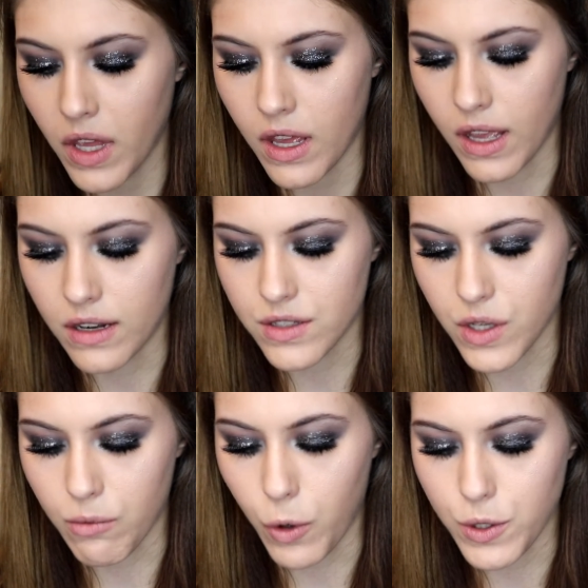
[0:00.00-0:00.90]
And so
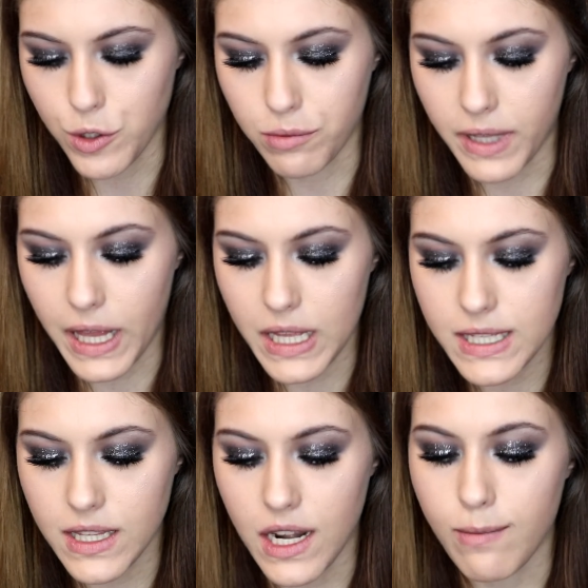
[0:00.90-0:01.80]
I'm going to apply this,
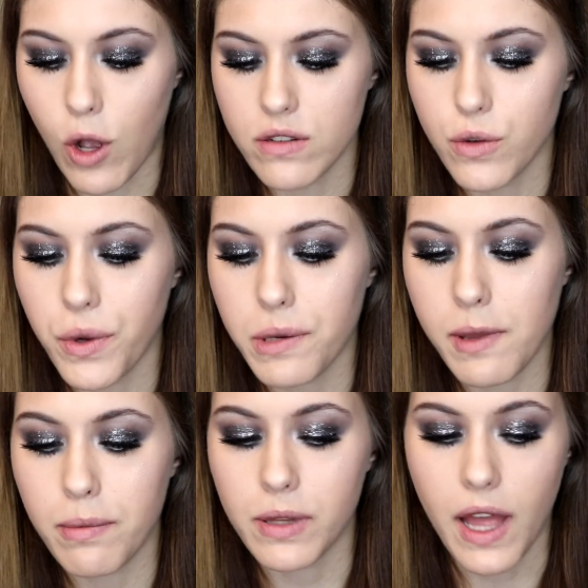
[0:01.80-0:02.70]
and then I'm also going to be
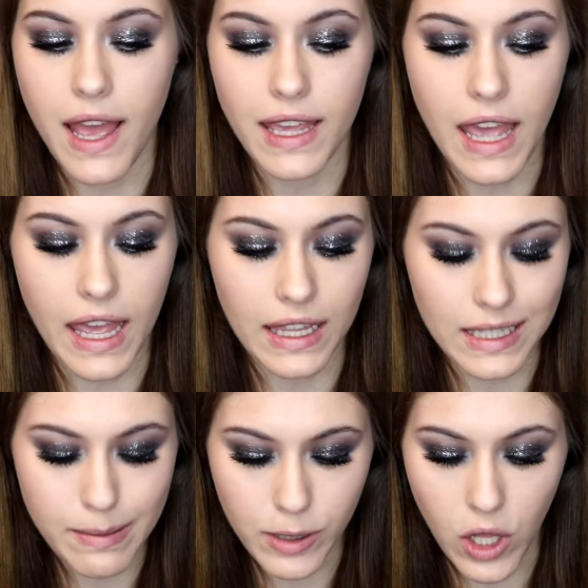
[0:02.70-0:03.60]
applying a
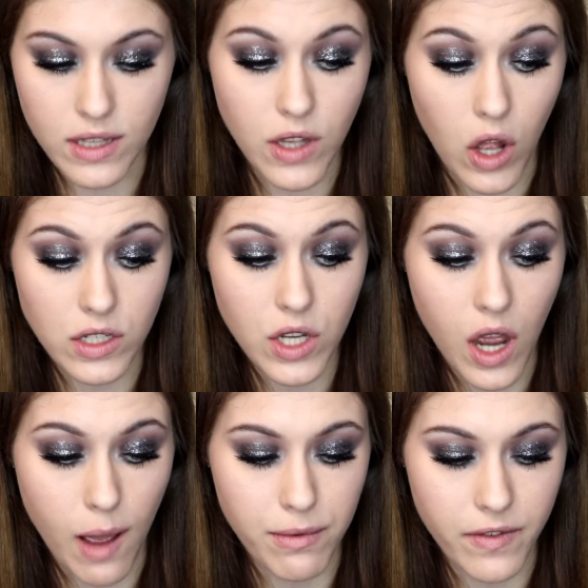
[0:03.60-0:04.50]
lip gloss on
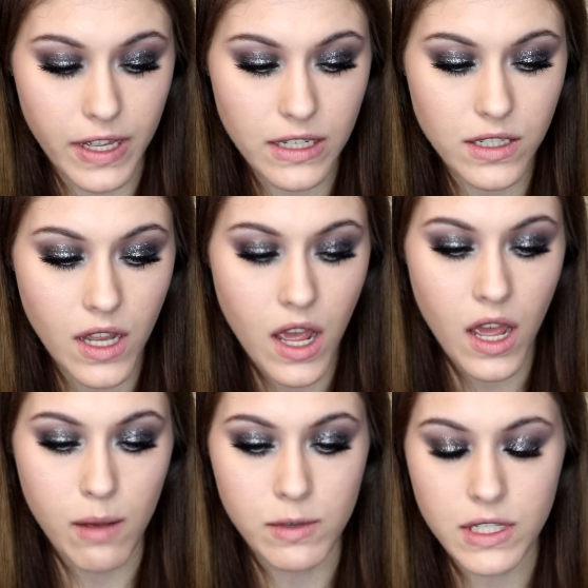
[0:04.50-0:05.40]
top of it.
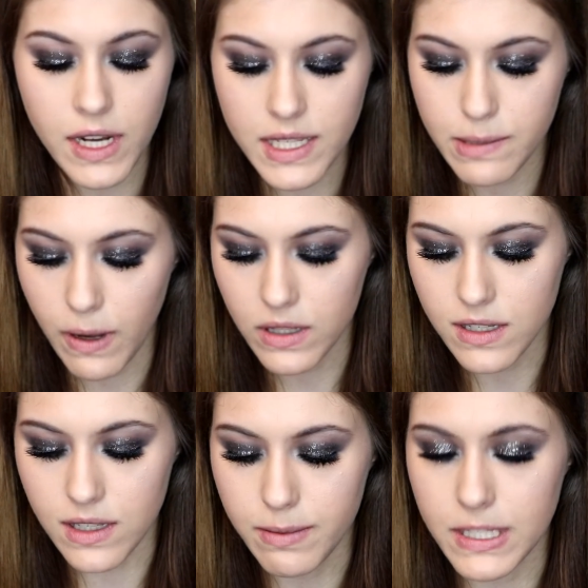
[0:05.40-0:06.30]
And what's nice about these
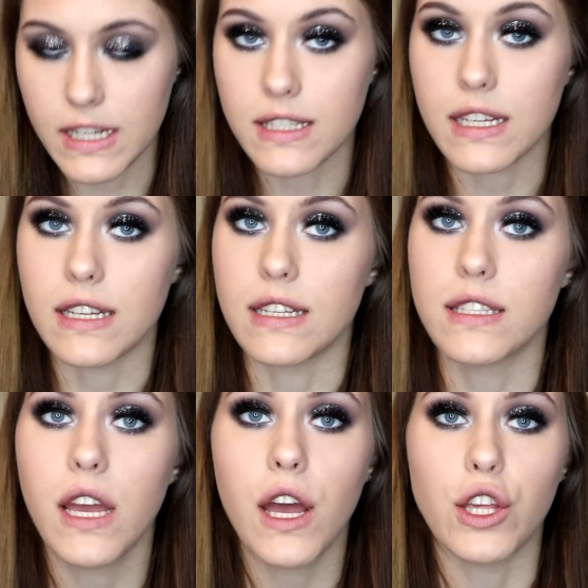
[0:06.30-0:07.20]
lipsticks is
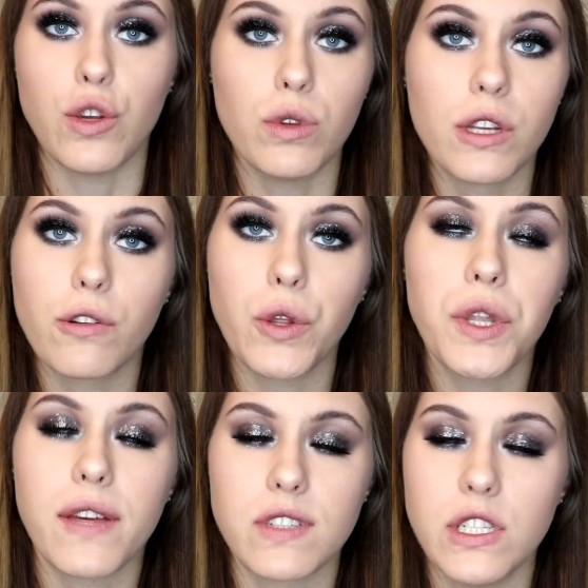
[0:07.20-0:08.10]
you literally
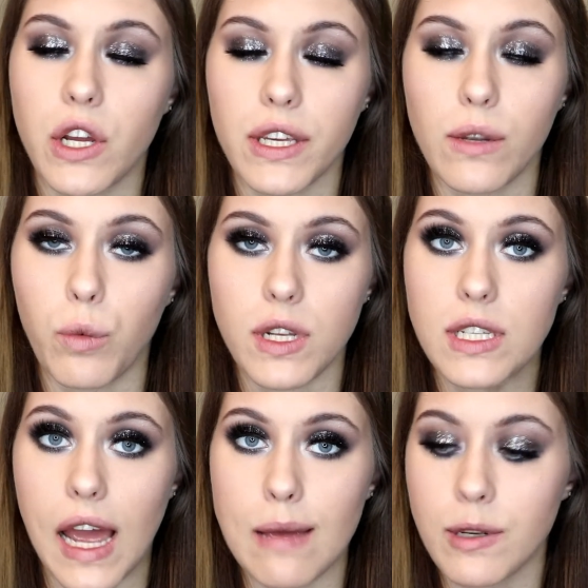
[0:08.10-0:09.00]
only have to dunk in one
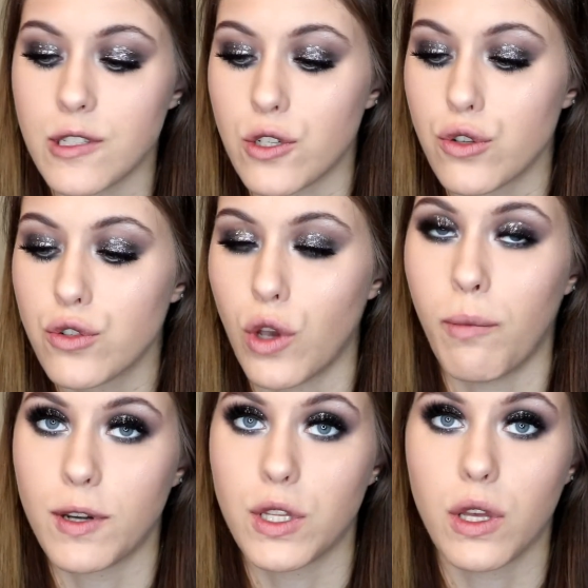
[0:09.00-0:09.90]
time because there's so
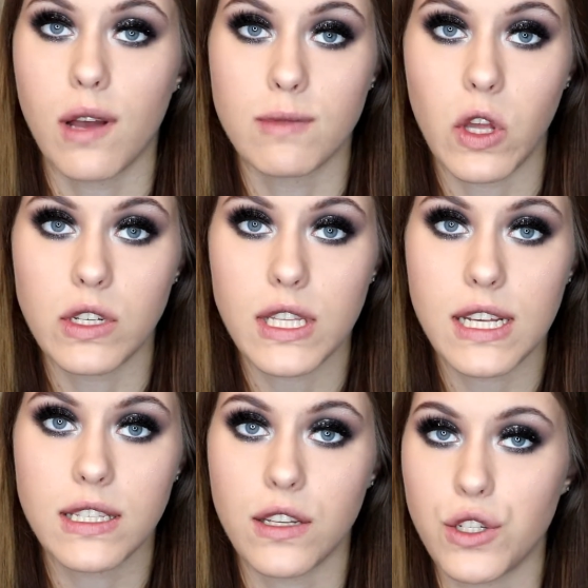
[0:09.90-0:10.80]
much that comes onto
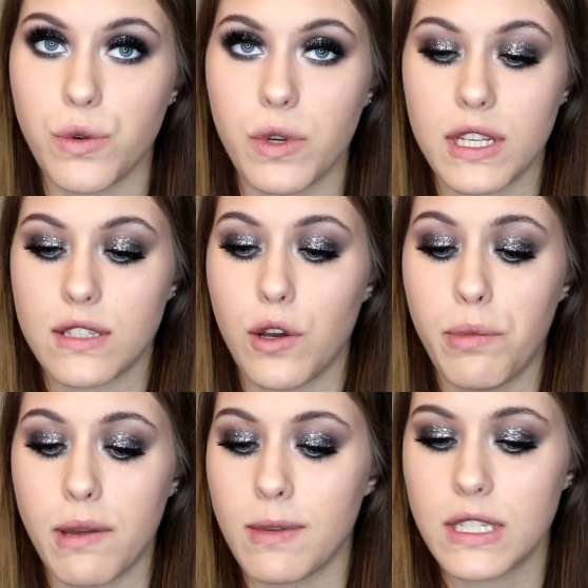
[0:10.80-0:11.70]
this that it's so
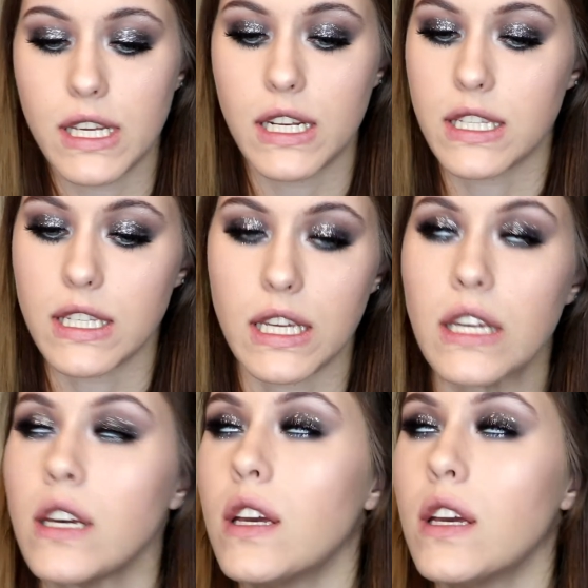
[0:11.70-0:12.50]
pigmented, and it's like,